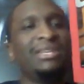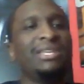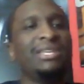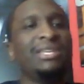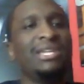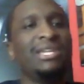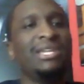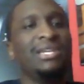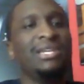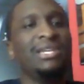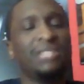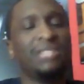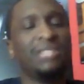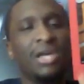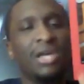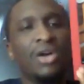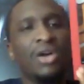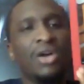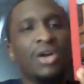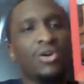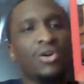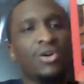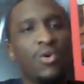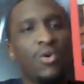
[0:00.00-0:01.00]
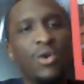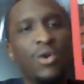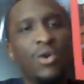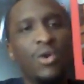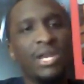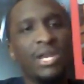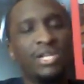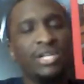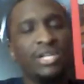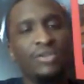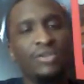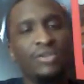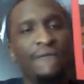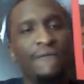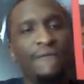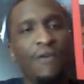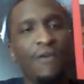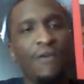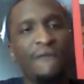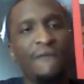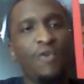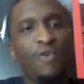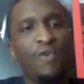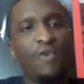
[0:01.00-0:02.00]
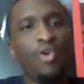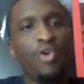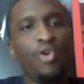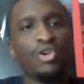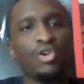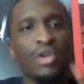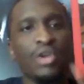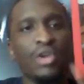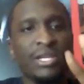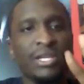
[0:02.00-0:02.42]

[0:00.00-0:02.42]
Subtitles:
leads going into the 4th quarter.